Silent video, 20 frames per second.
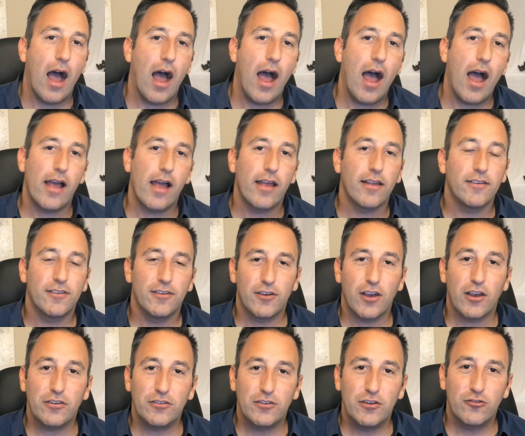I
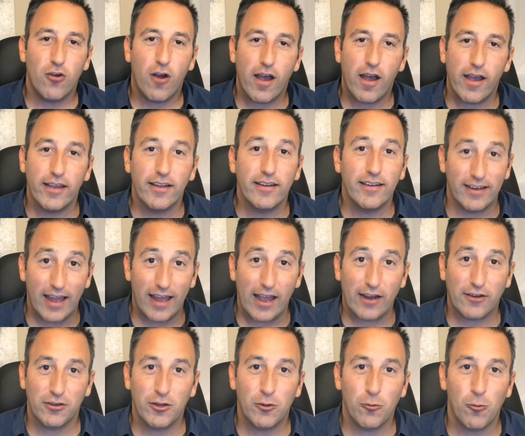suggest you try it. It
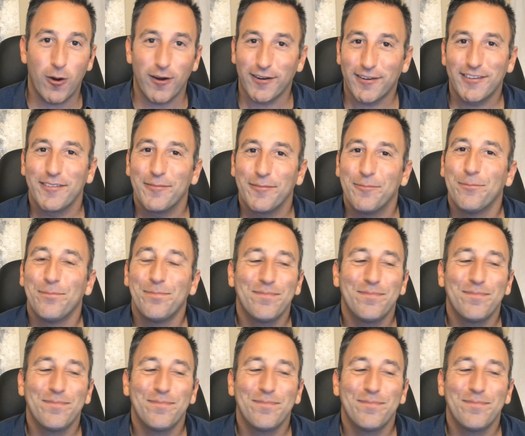actually works.